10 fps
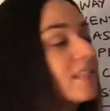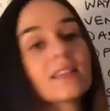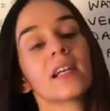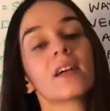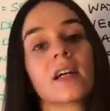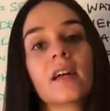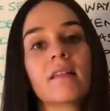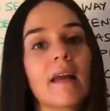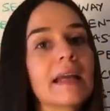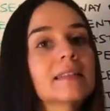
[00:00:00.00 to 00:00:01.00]
hysteria,
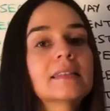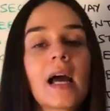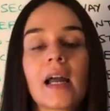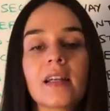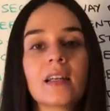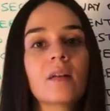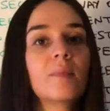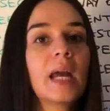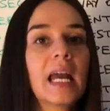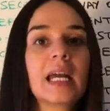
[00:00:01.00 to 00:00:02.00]
anxiety,
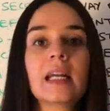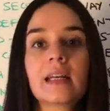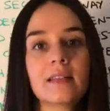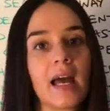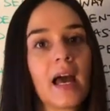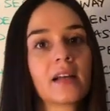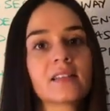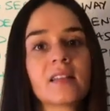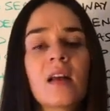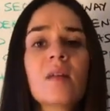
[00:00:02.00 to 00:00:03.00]
panic
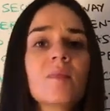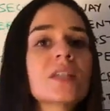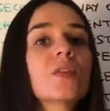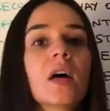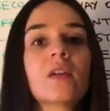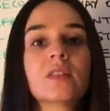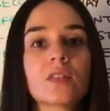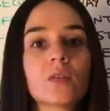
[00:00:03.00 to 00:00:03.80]
attacks, mental health